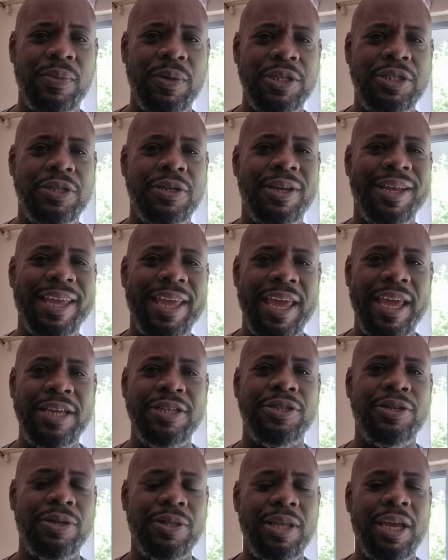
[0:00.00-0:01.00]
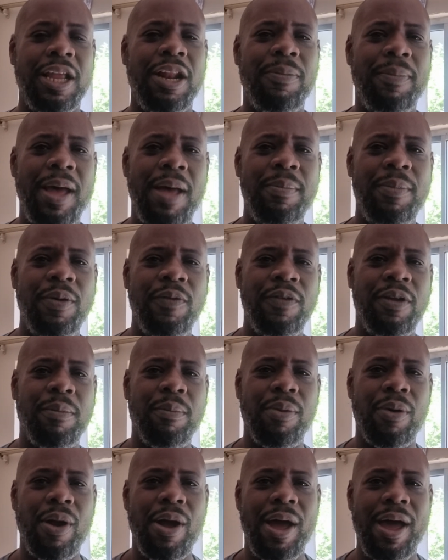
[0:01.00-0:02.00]
with you in case you're thinking about moving
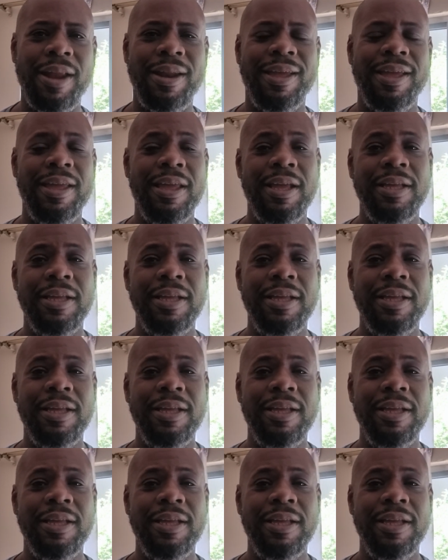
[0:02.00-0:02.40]
abroad